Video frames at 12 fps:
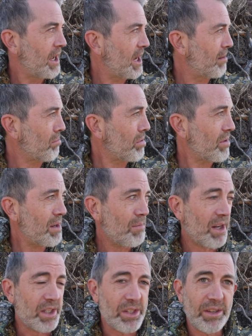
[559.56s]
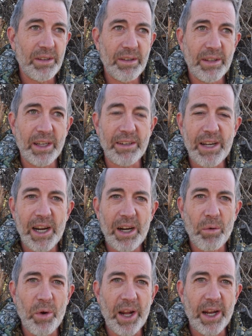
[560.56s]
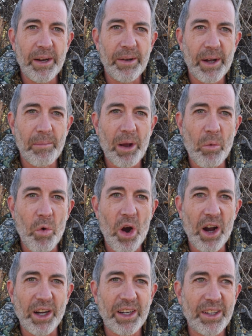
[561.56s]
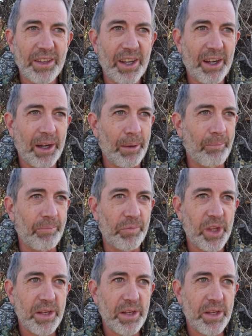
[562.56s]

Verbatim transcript: and pretty much the entire way on my walk, um,